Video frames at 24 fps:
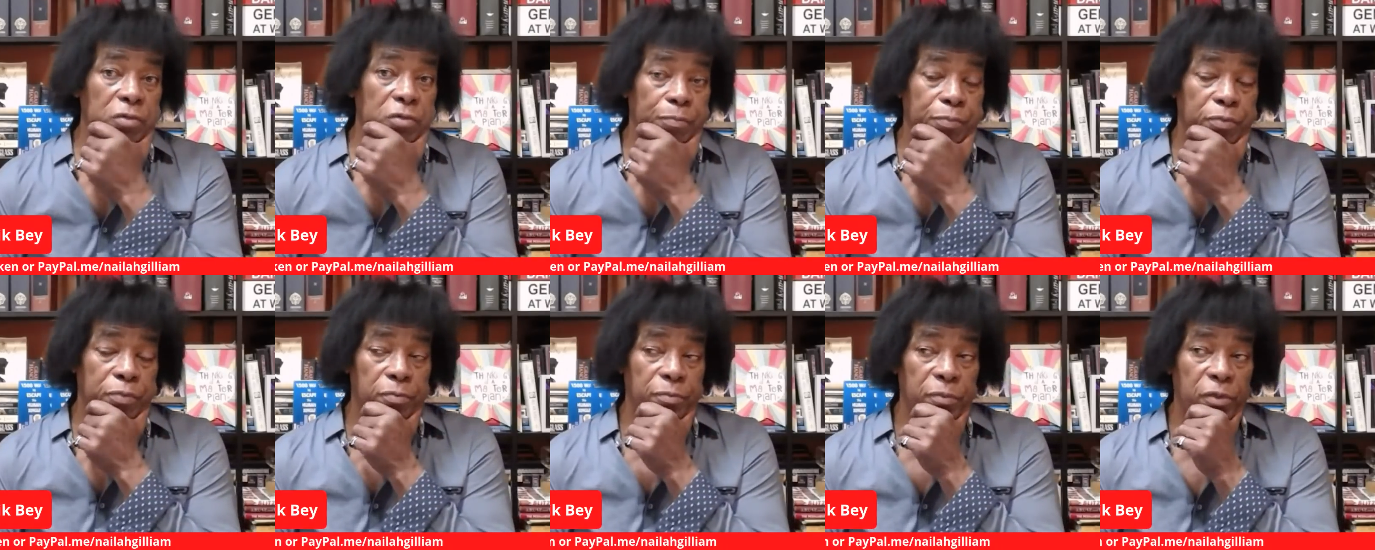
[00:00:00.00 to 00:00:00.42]

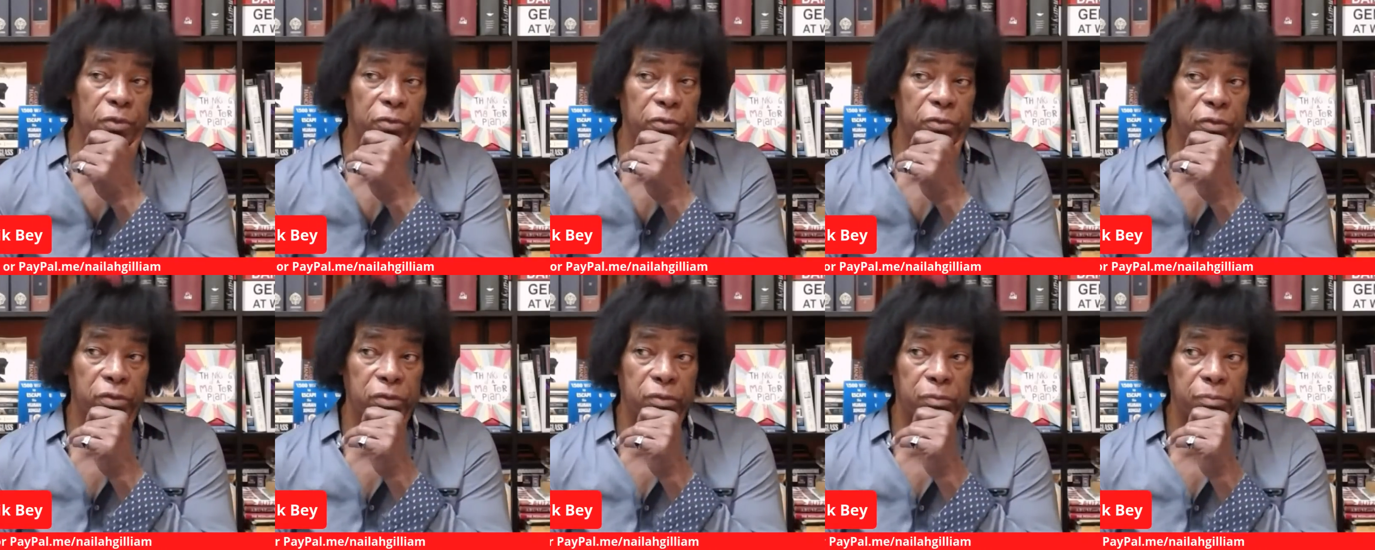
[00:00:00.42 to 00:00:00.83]

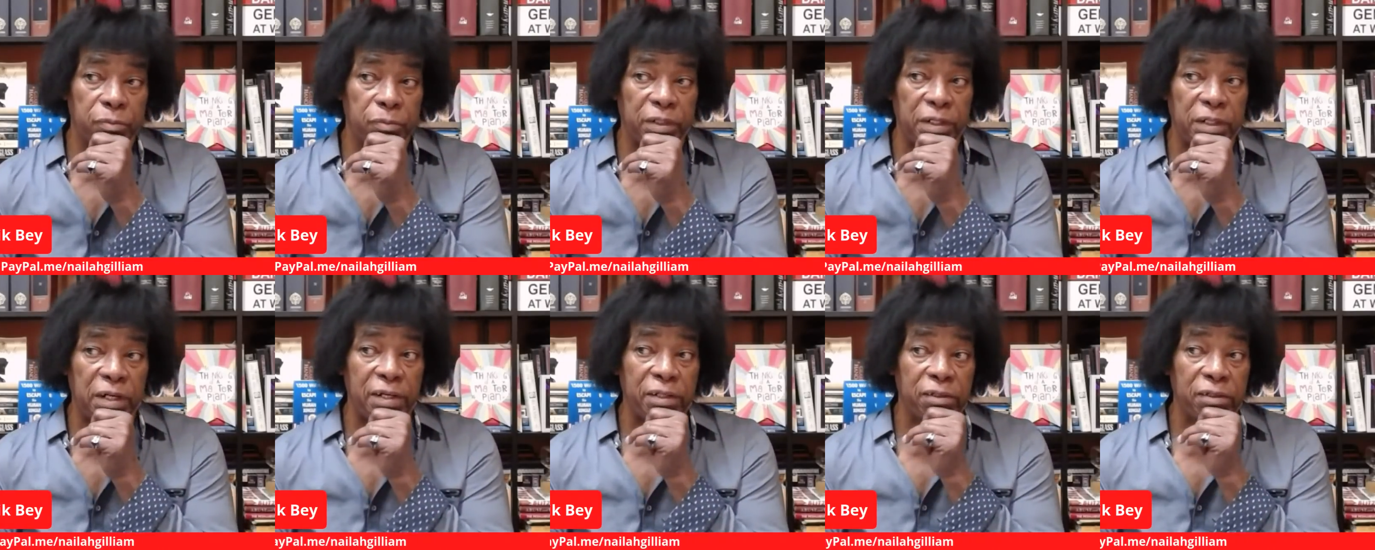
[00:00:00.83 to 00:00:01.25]
promote it,
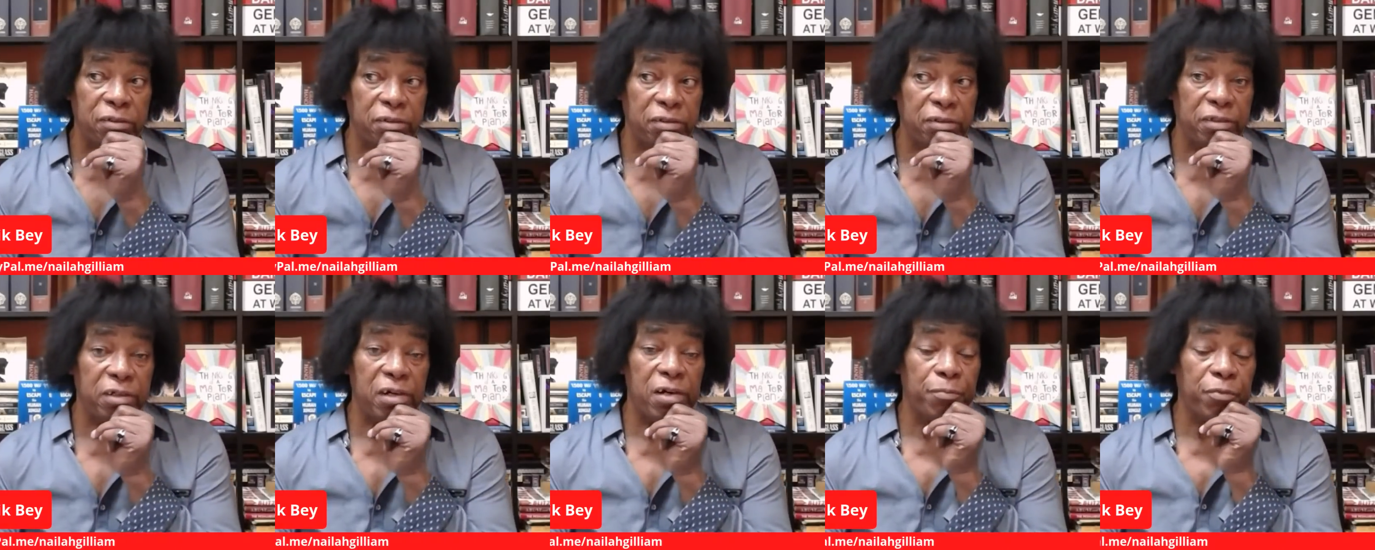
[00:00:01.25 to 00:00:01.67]
but I
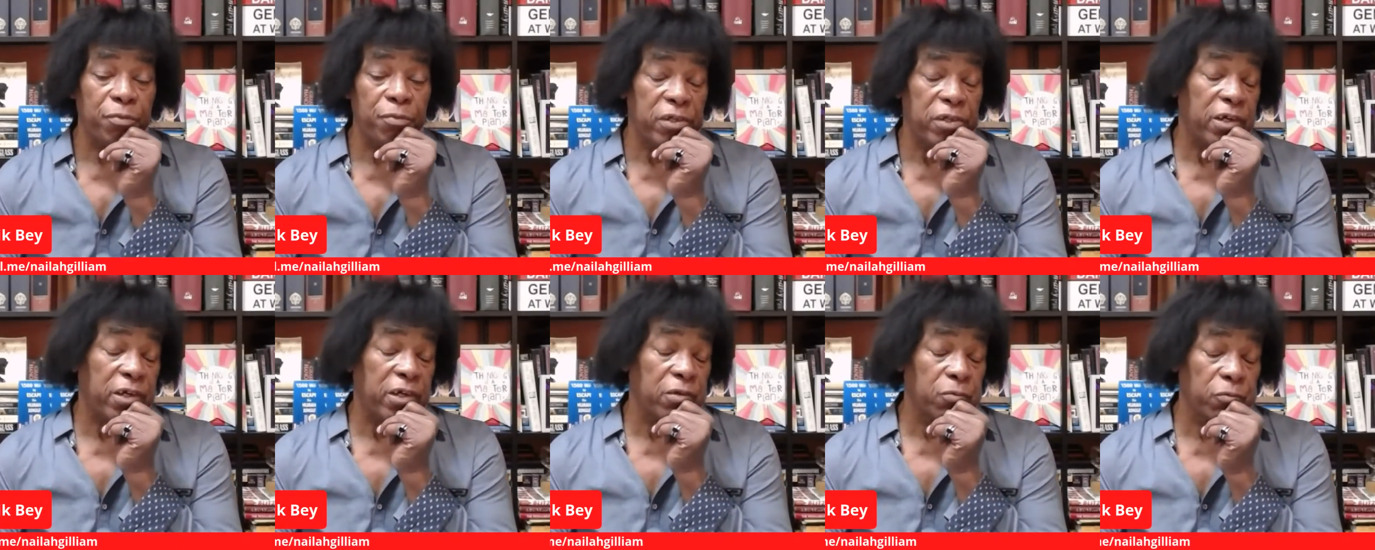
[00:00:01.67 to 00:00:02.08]

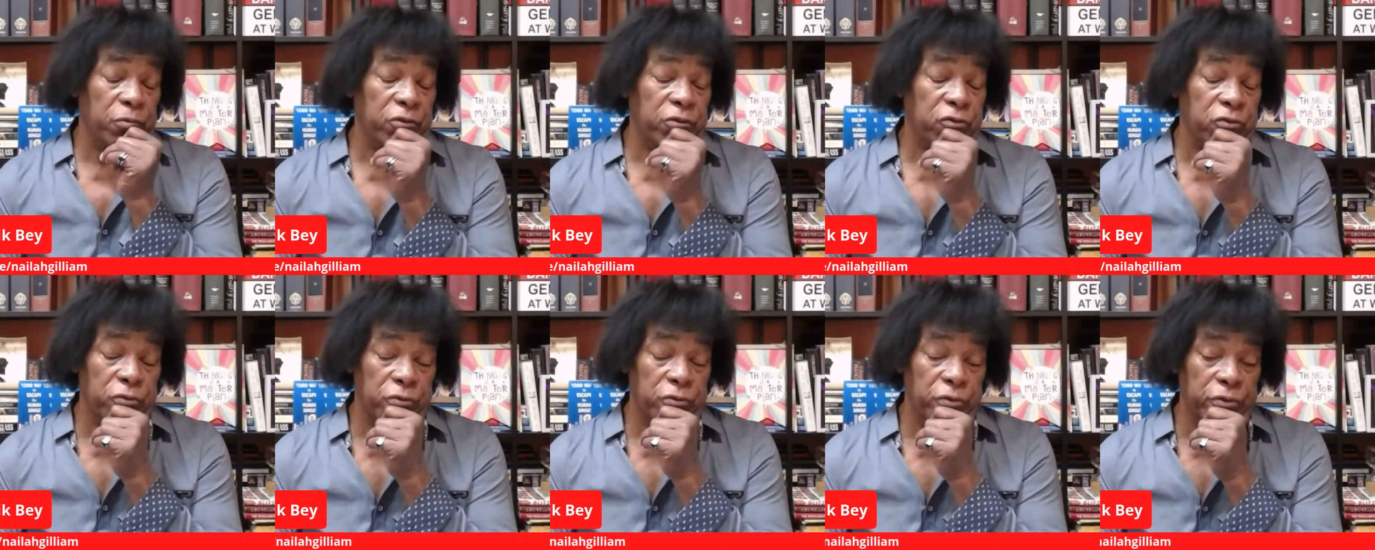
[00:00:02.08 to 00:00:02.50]
comprehend
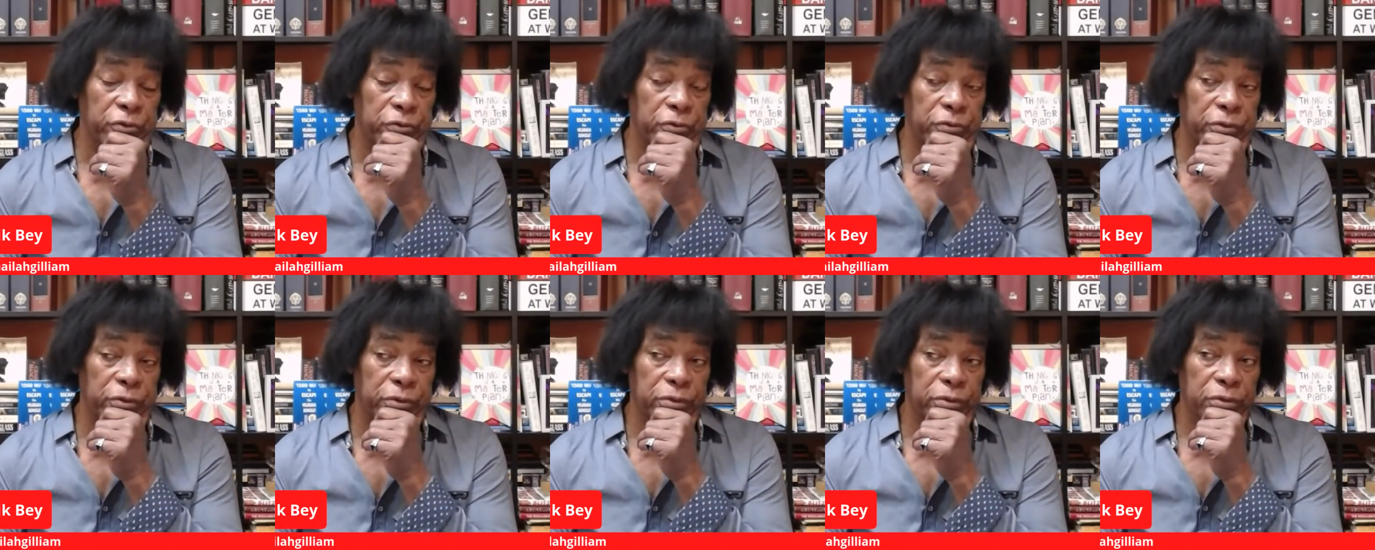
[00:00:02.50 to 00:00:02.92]
what's going
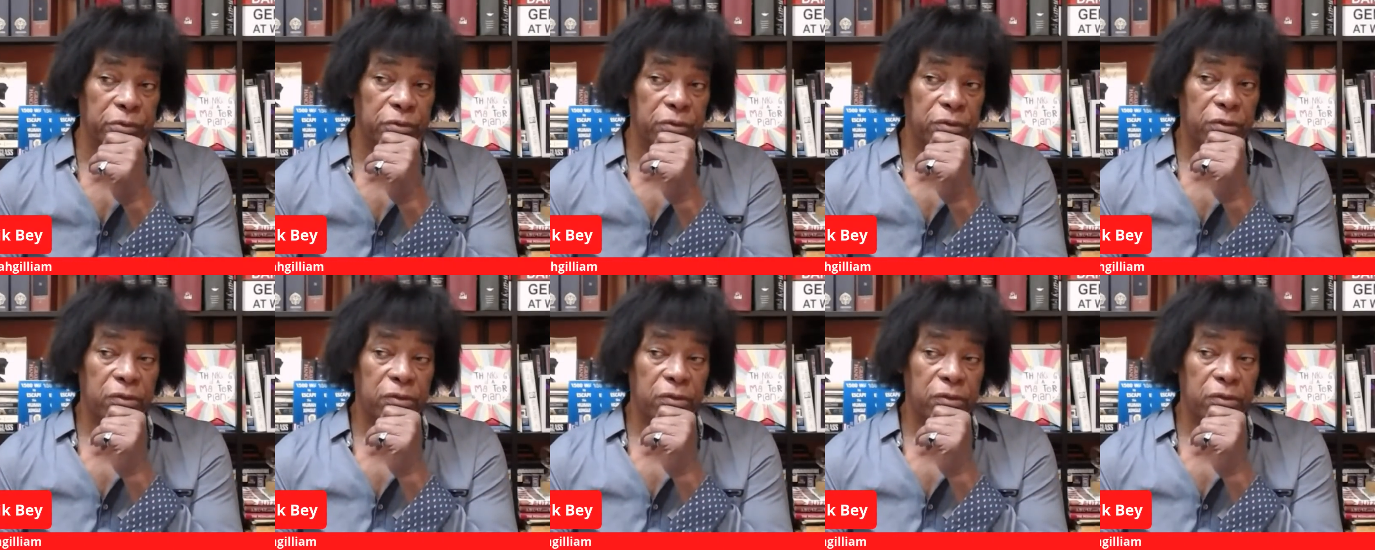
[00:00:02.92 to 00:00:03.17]
on.